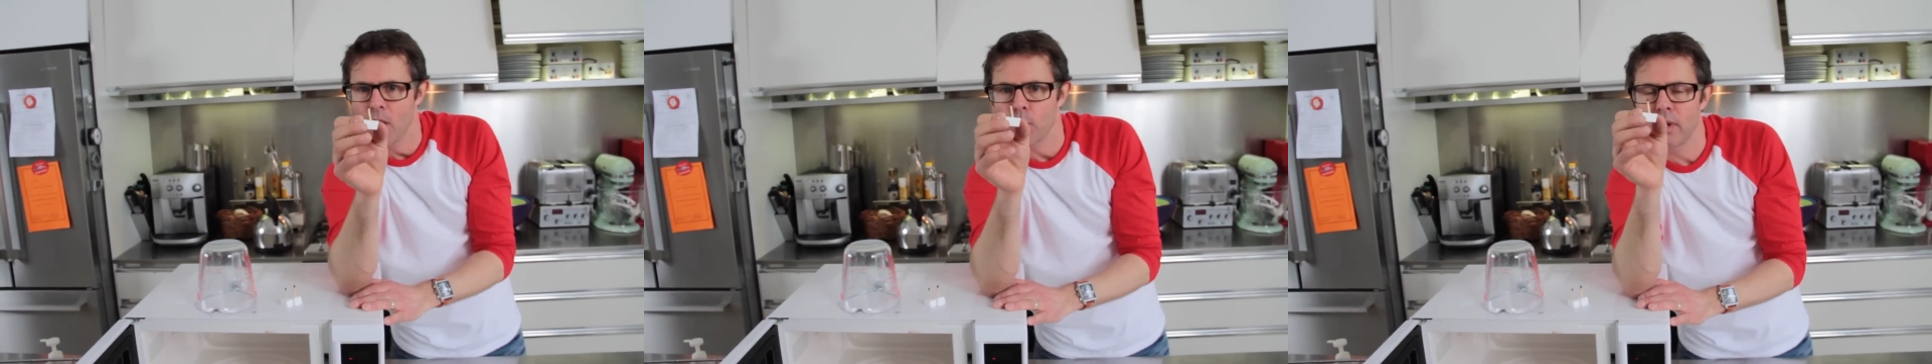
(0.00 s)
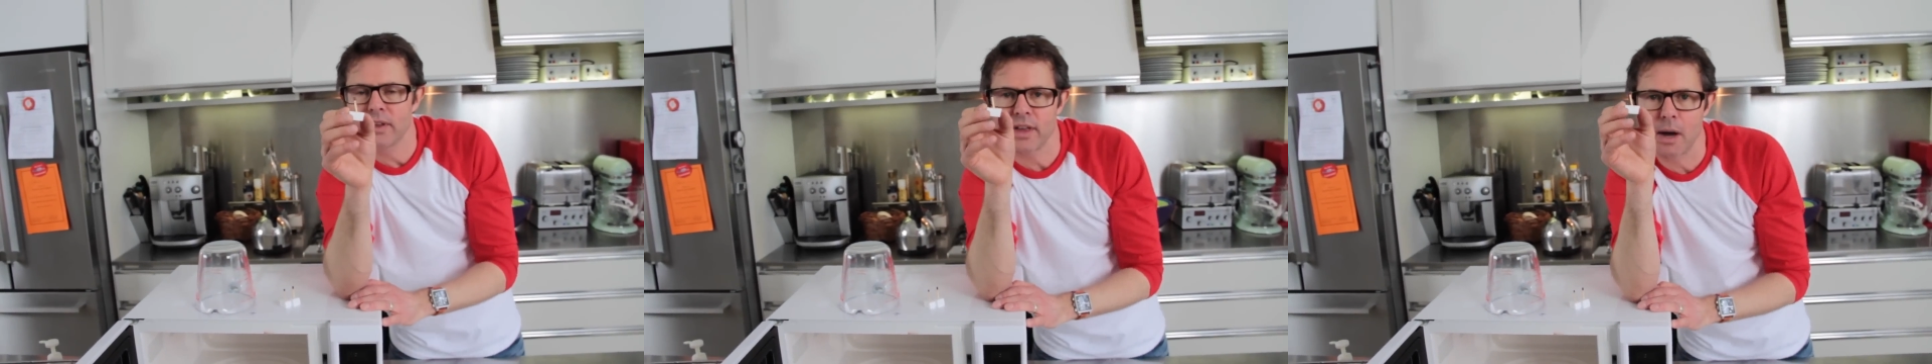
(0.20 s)

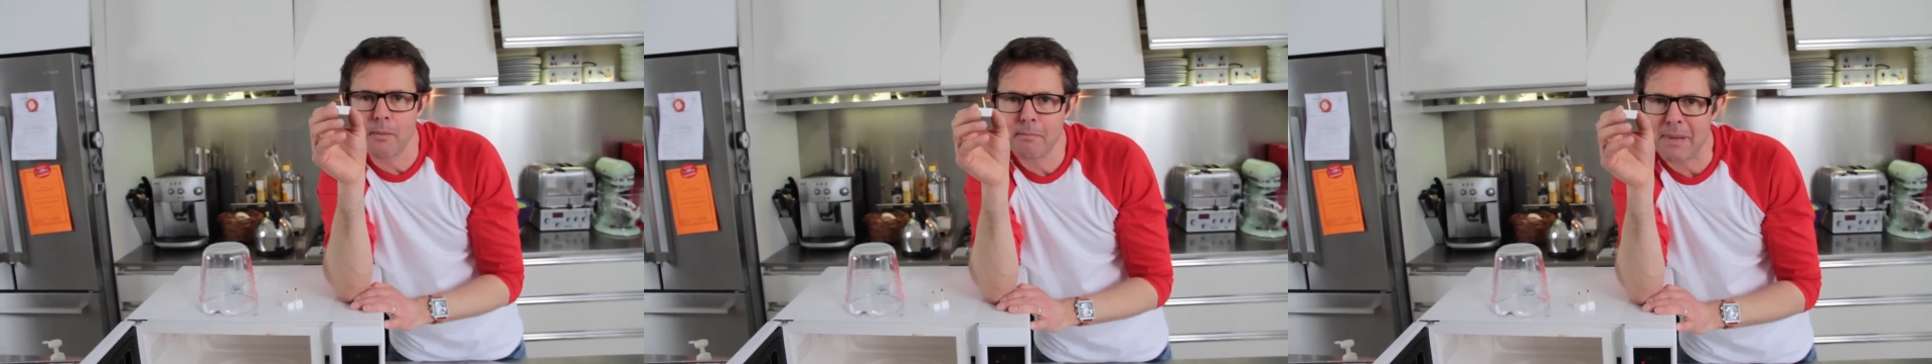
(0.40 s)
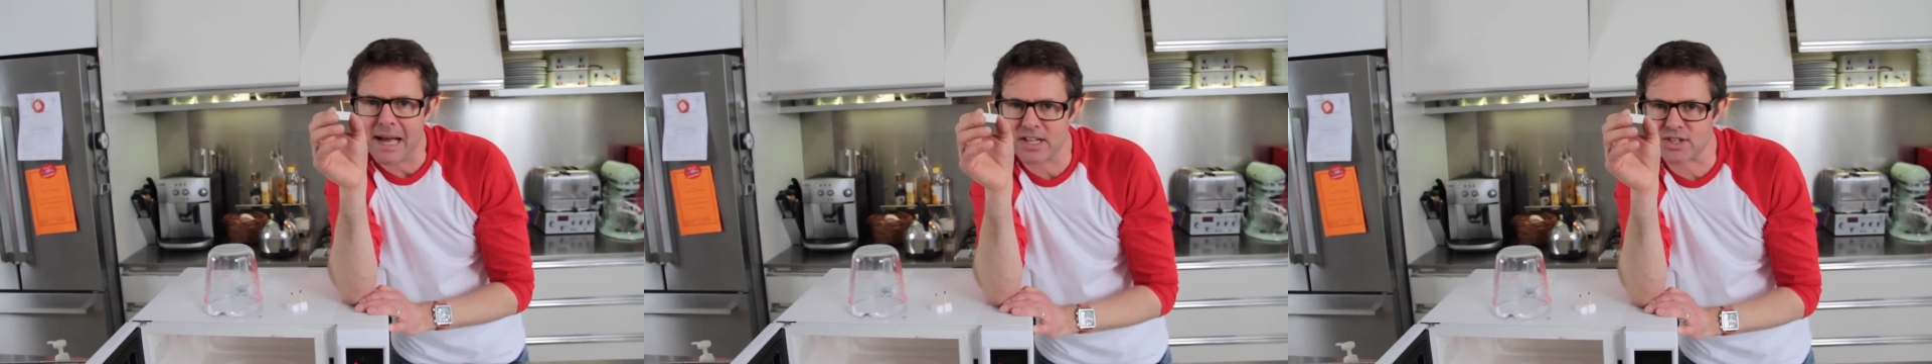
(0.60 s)
with a
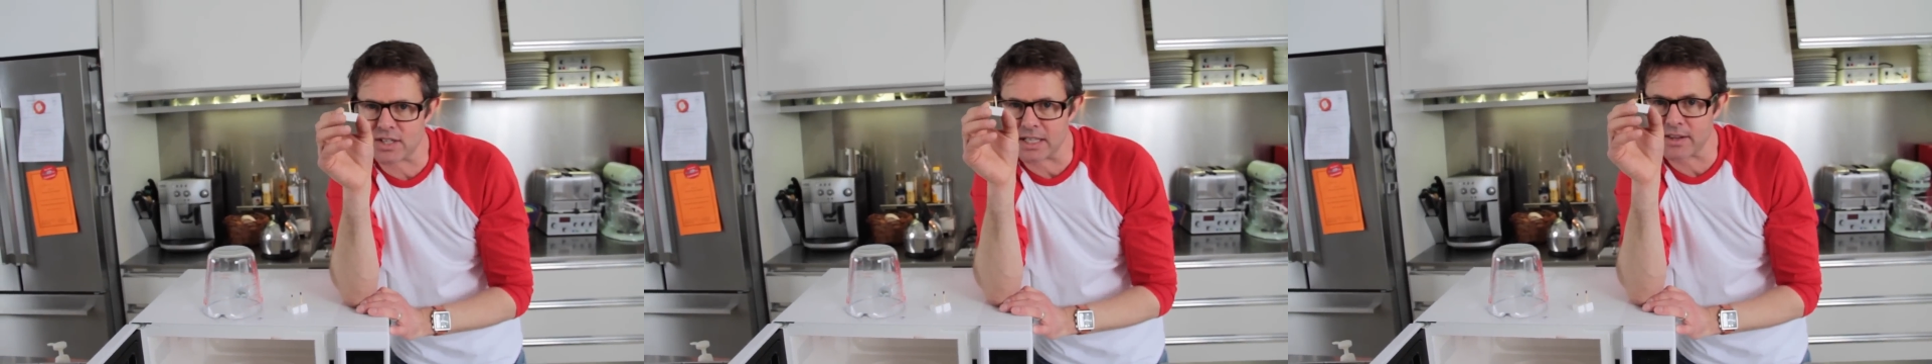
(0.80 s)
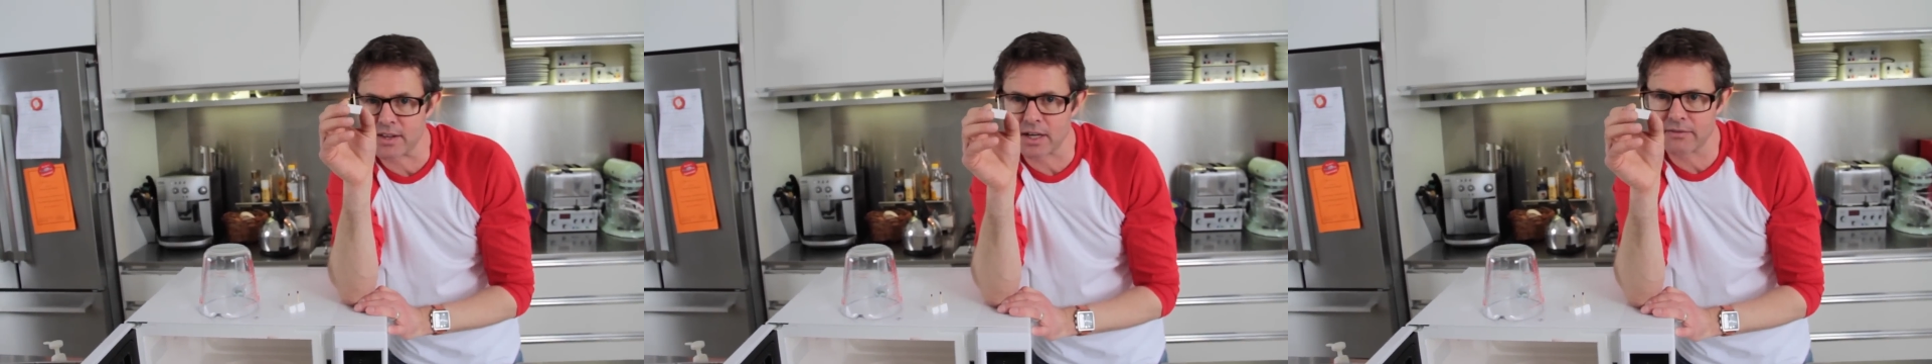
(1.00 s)
match in
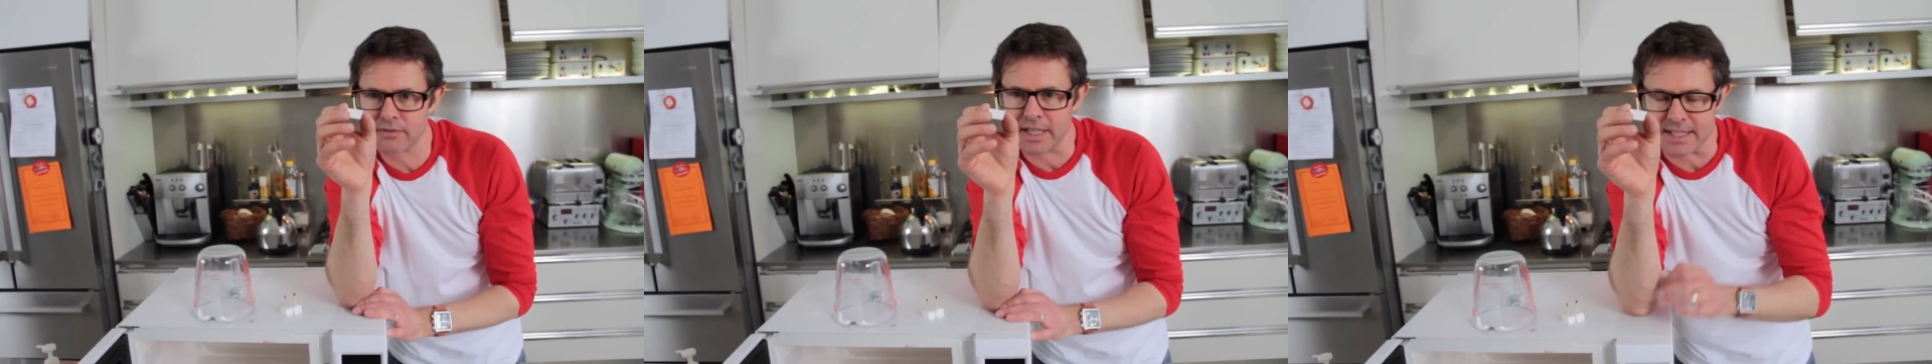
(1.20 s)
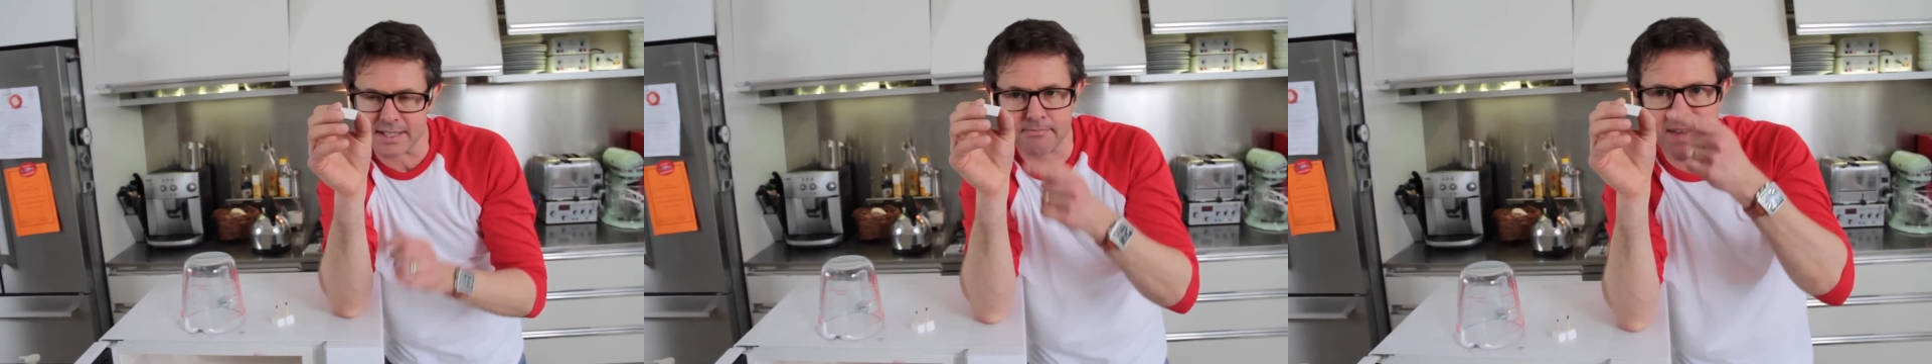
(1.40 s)
it that I've lit.